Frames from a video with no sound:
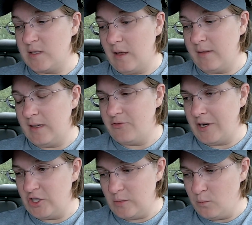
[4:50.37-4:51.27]
We saw the
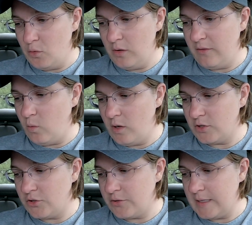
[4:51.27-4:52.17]
Raging Bull of Wall
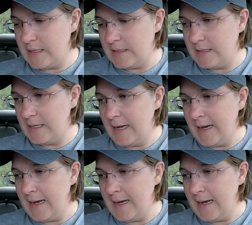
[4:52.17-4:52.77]
Street.